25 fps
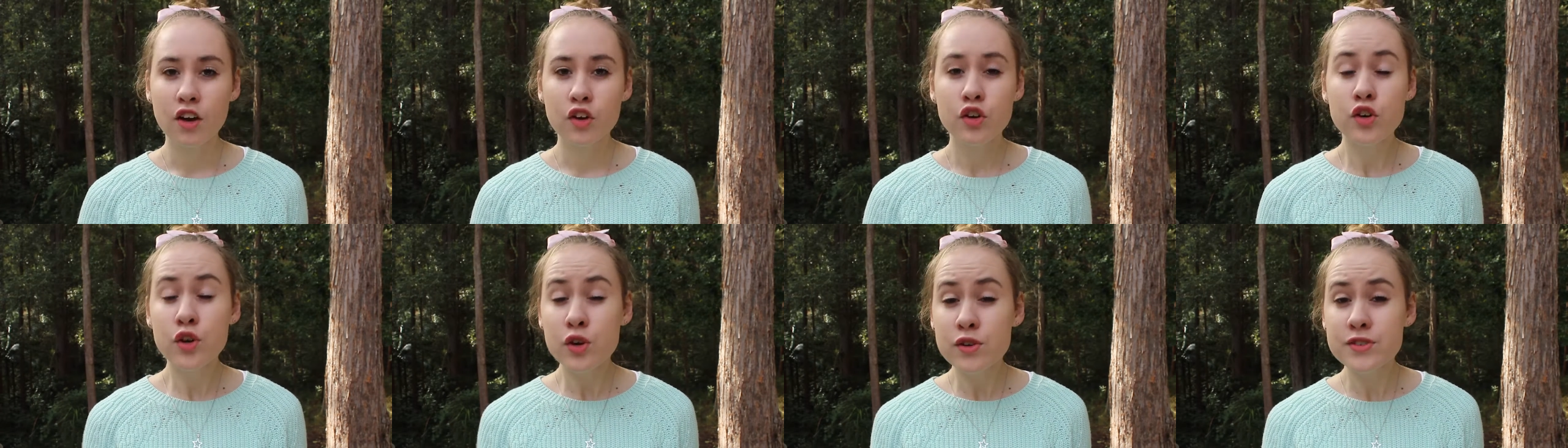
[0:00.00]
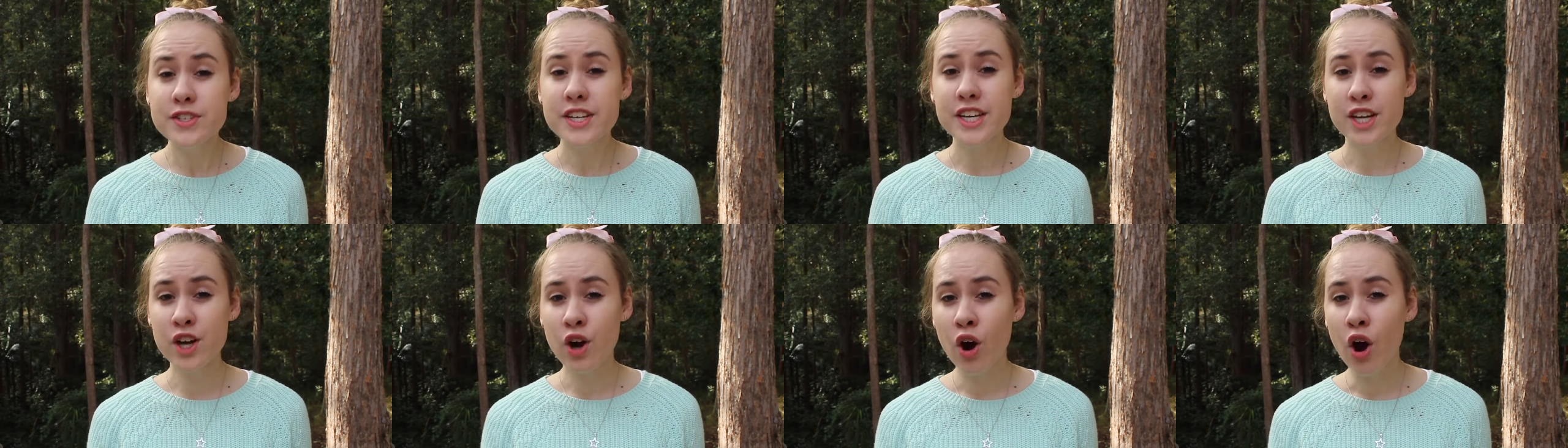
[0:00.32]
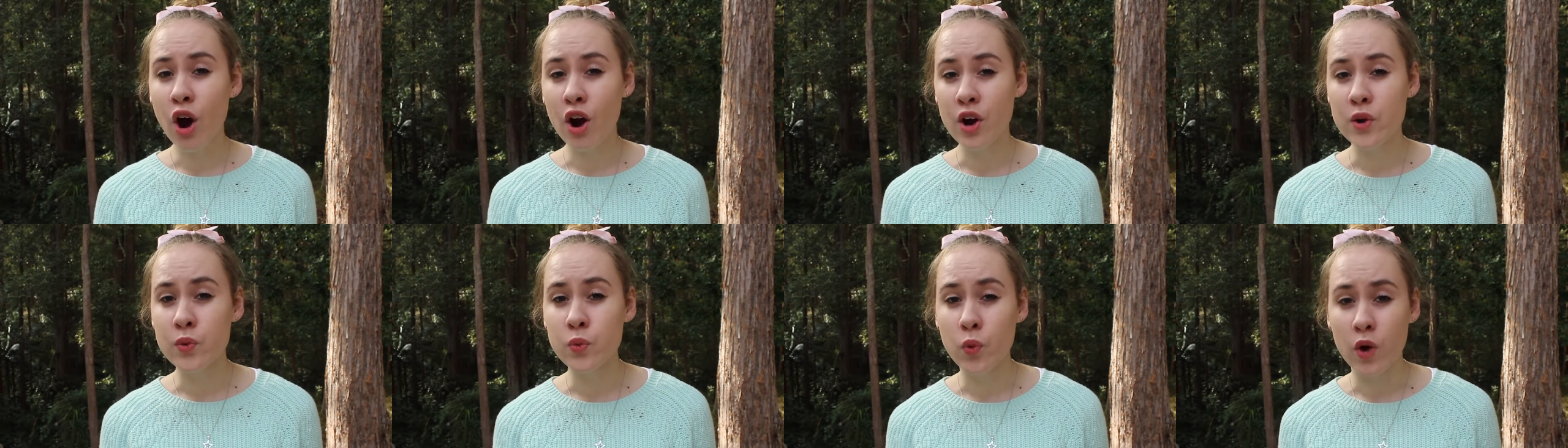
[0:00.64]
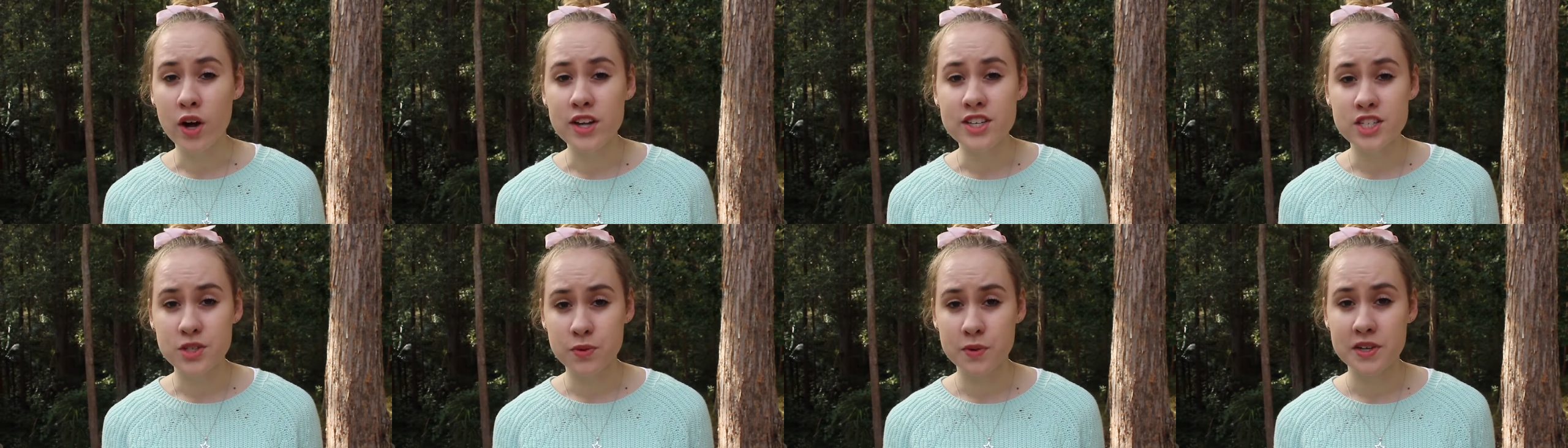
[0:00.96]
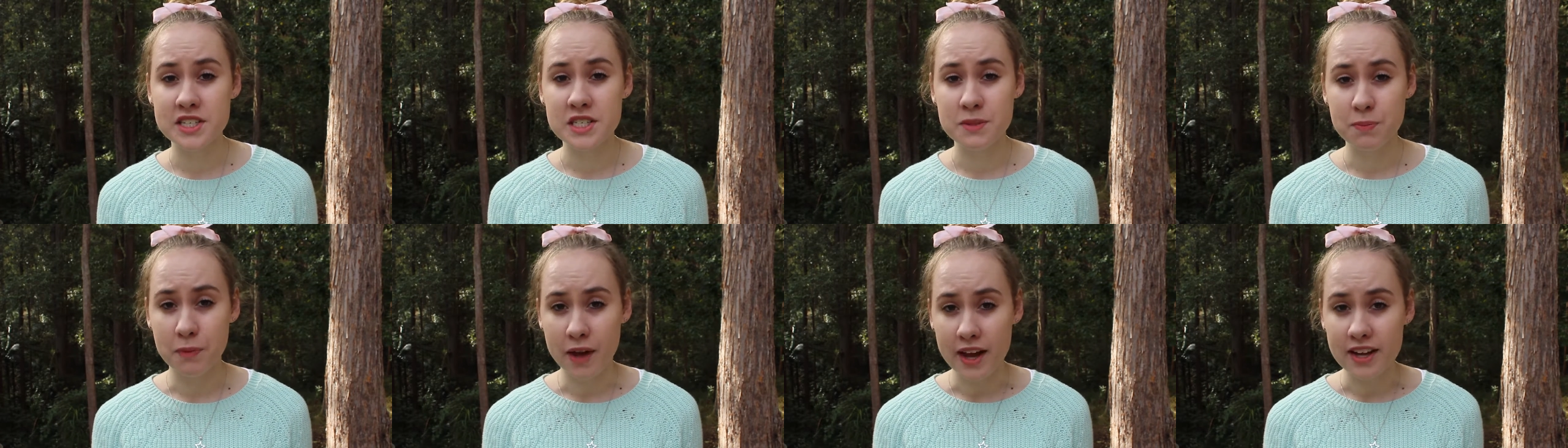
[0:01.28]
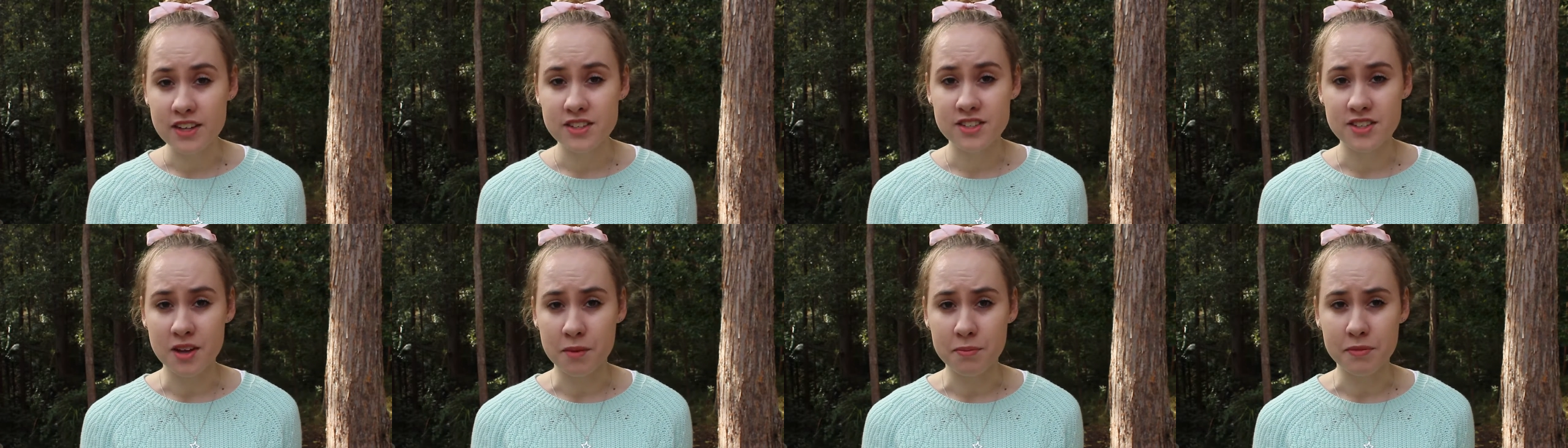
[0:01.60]
Using your own words to
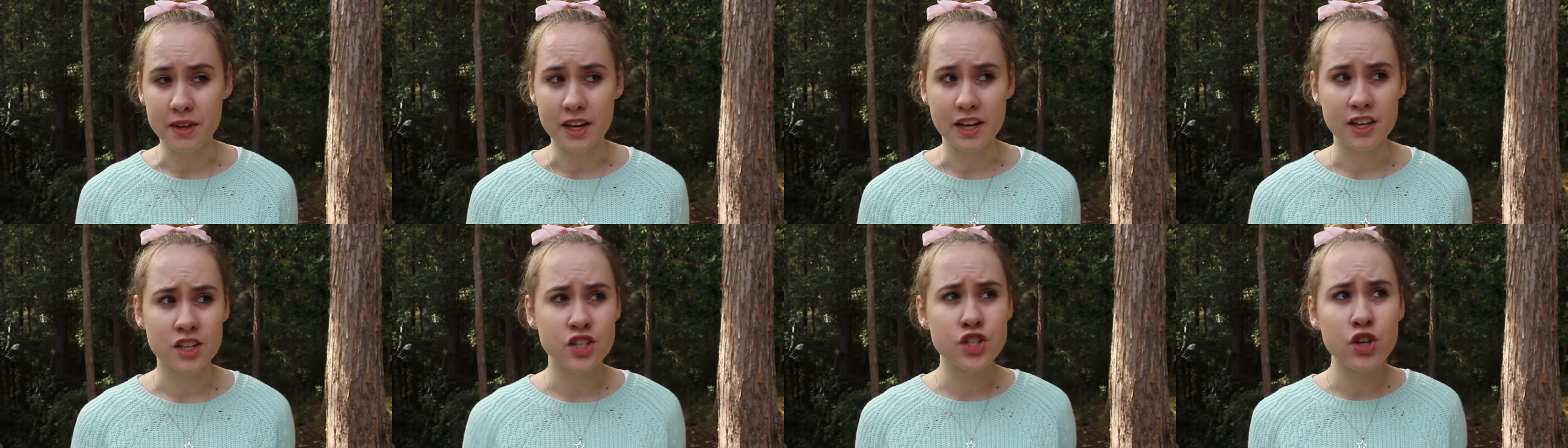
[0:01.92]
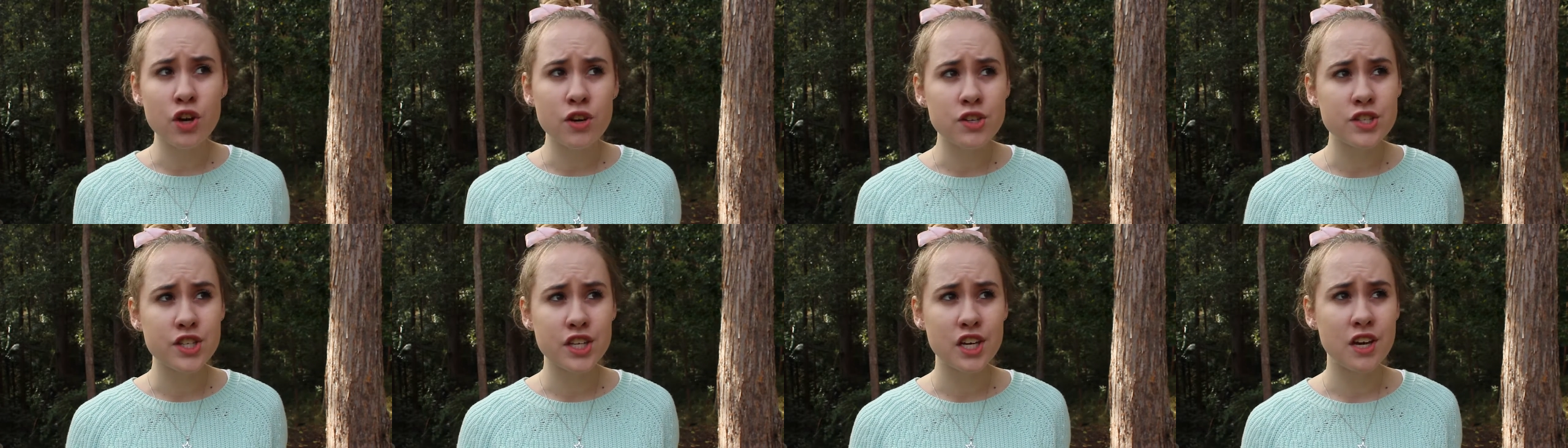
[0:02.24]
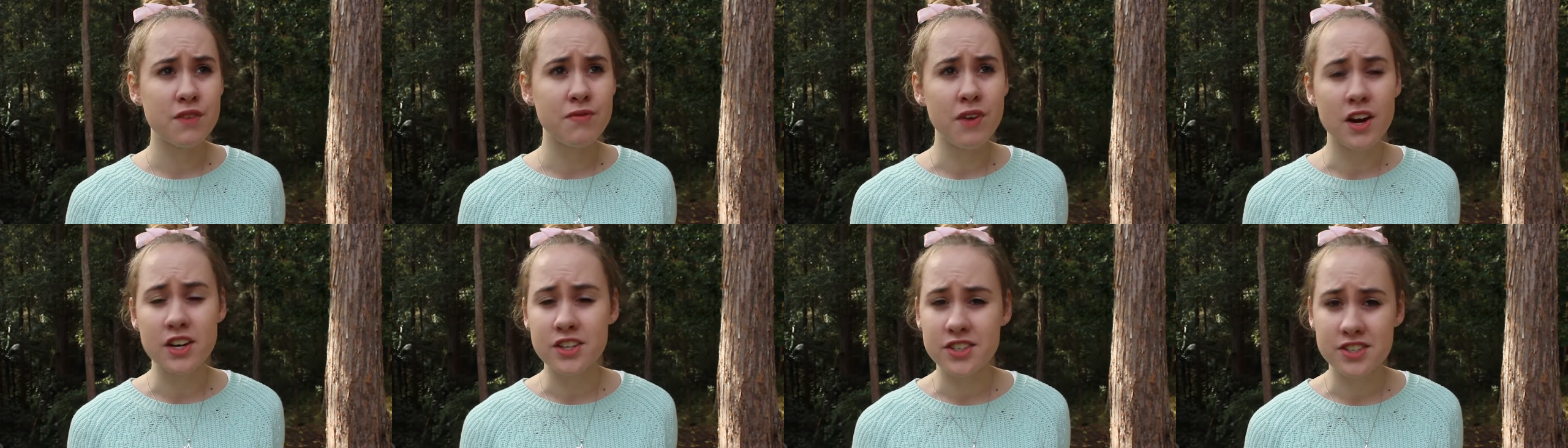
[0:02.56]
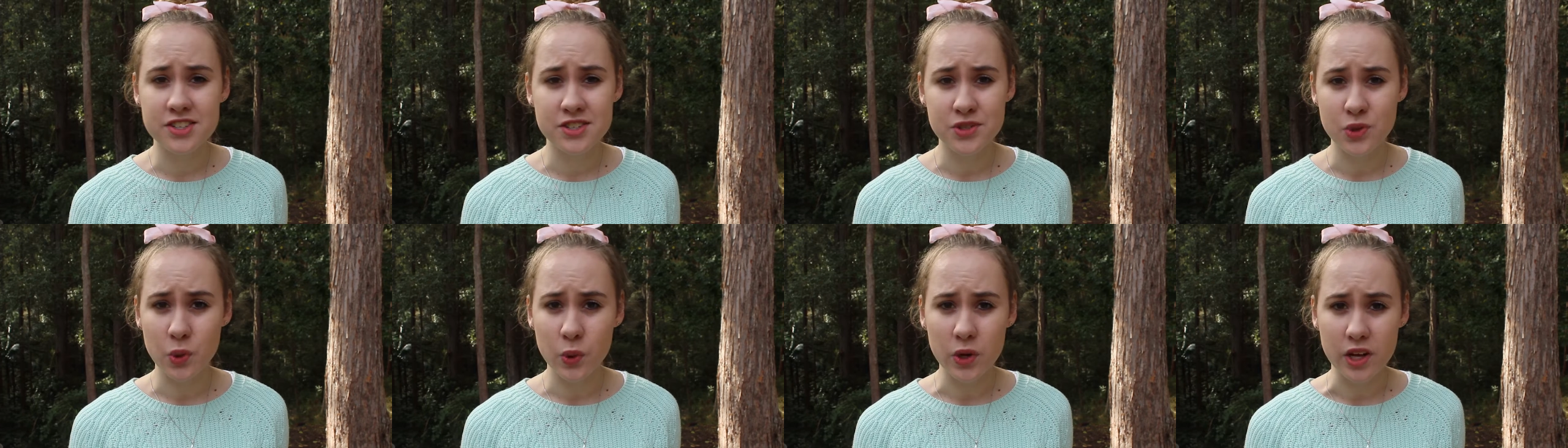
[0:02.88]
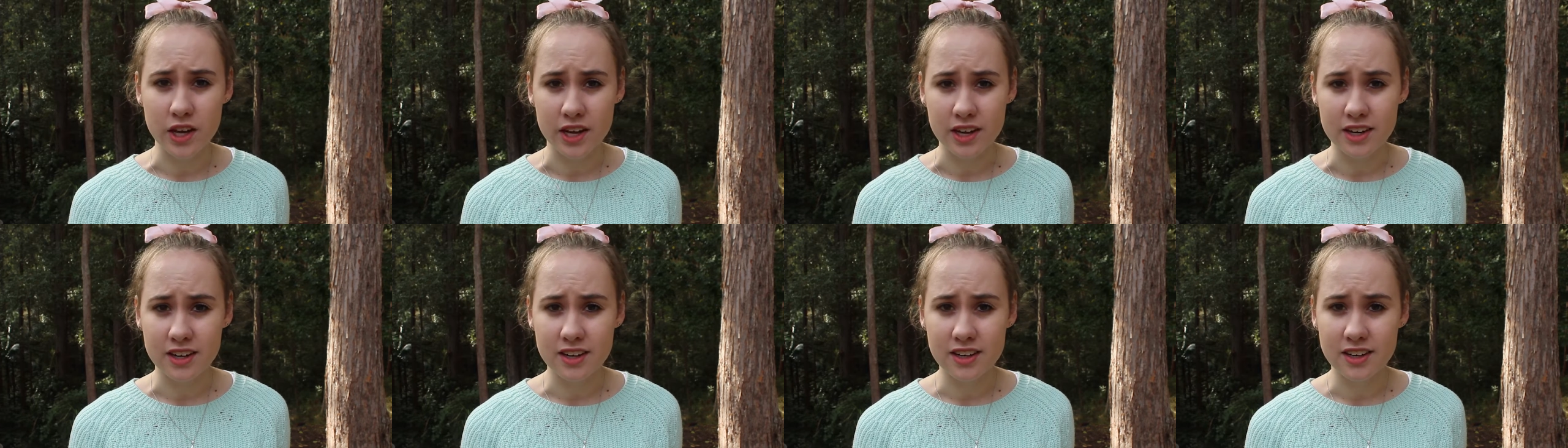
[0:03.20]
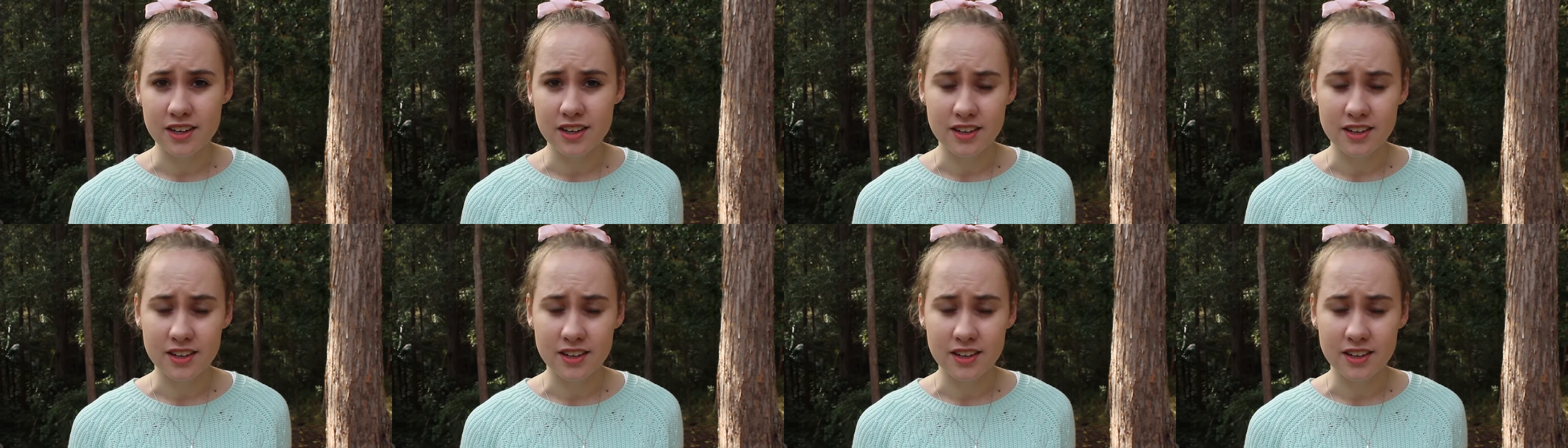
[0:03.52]
explain something shows that you've understood it.